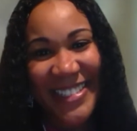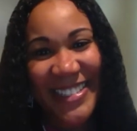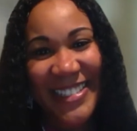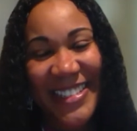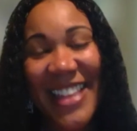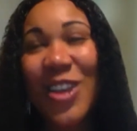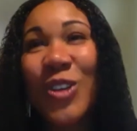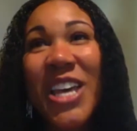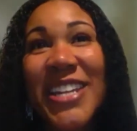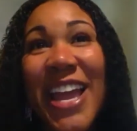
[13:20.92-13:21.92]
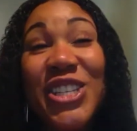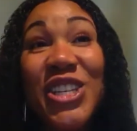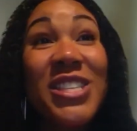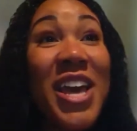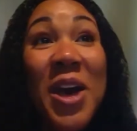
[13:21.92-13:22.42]
Yeah, those connections,
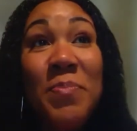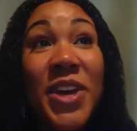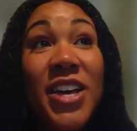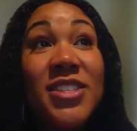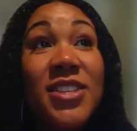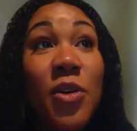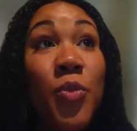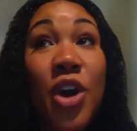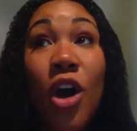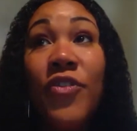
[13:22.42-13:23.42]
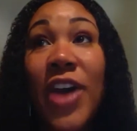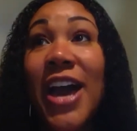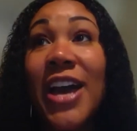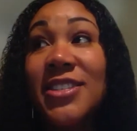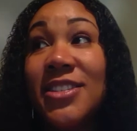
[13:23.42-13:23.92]
because we all have
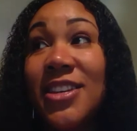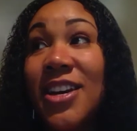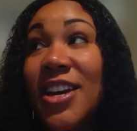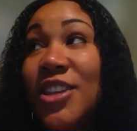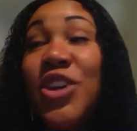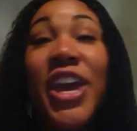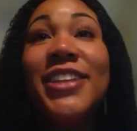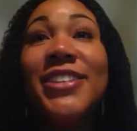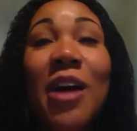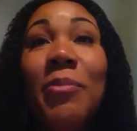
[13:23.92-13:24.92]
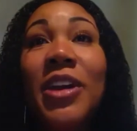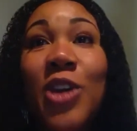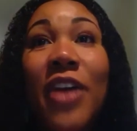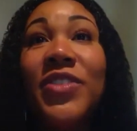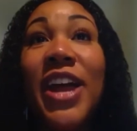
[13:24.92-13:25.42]
asked, you can't tell me
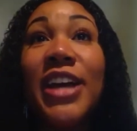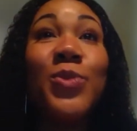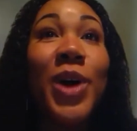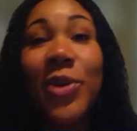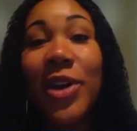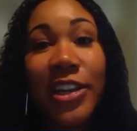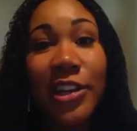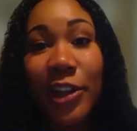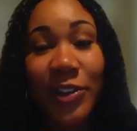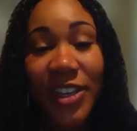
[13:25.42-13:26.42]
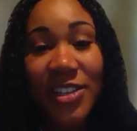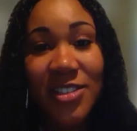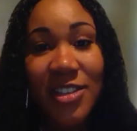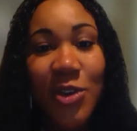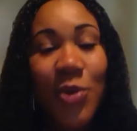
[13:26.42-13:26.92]
you haven't asked, why do I need to learn
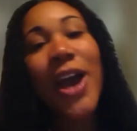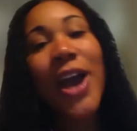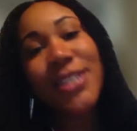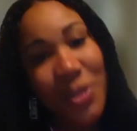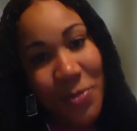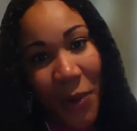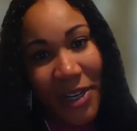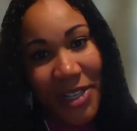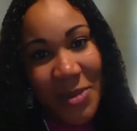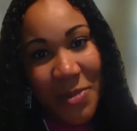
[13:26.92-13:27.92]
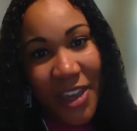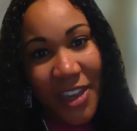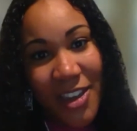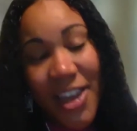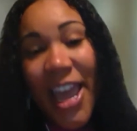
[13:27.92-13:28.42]
this? Why is this important to
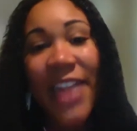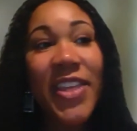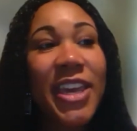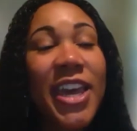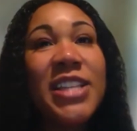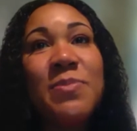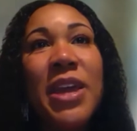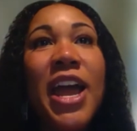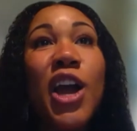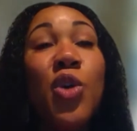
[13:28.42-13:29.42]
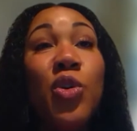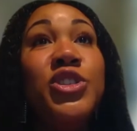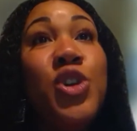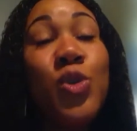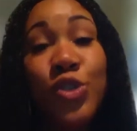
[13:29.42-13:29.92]
me? And the kids may not
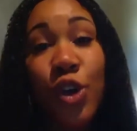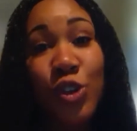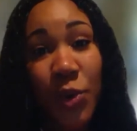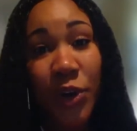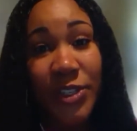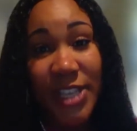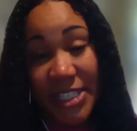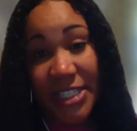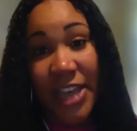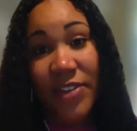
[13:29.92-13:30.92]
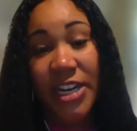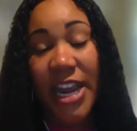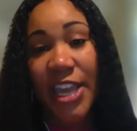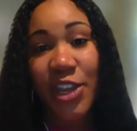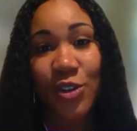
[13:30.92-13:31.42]
use those words at 7 and
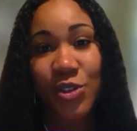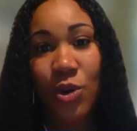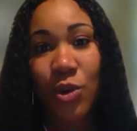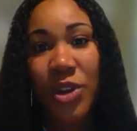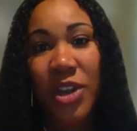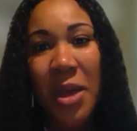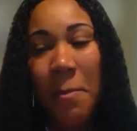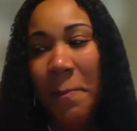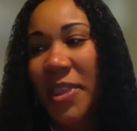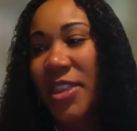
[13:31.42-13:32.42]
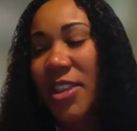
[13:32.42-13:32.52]
8 years old, but